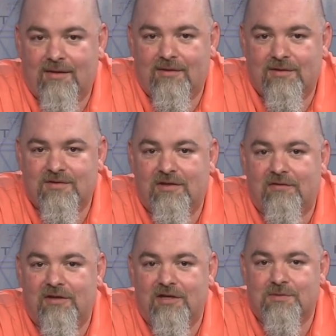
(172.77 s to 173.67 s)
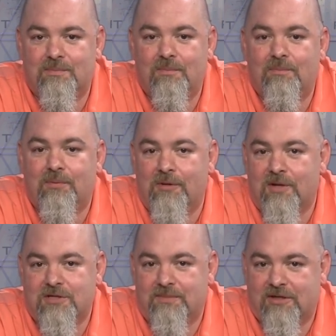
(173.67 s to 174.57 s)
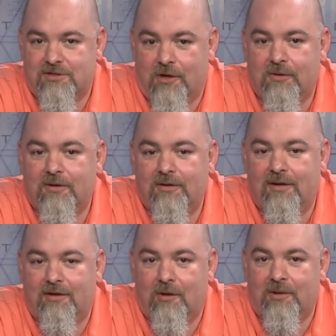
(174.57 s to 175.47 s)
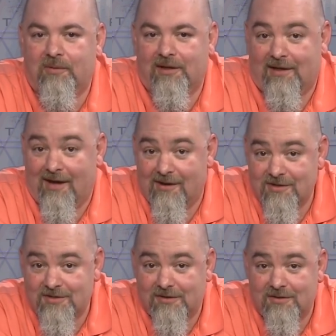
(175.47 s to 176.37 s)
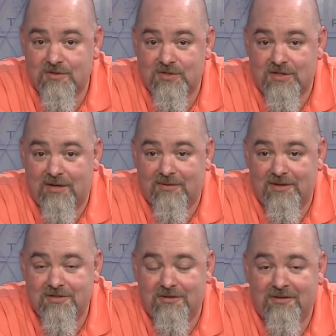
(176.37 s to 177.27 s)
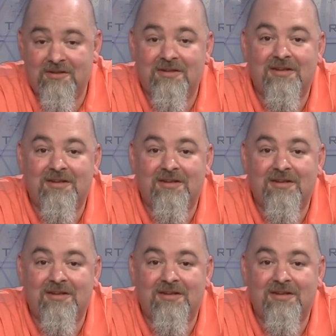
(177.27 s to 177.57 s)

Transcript: the C of E is pretty much a big joke, and nobody really cares that there's a state religion